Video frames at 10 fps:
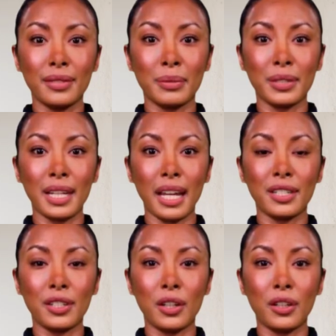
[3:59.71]

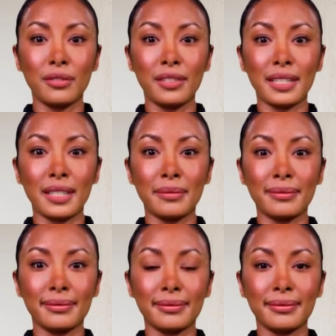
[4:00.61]
pretend to know the
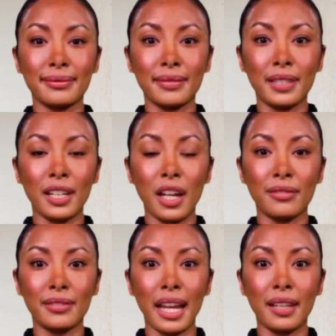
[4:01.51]
victim,
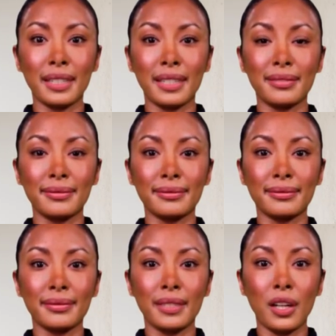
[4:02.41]
cough loudly,
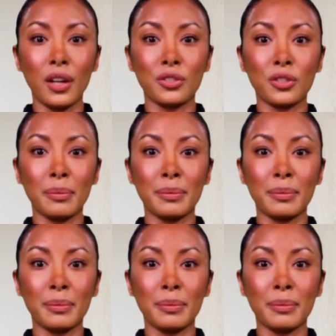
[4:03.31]
or drop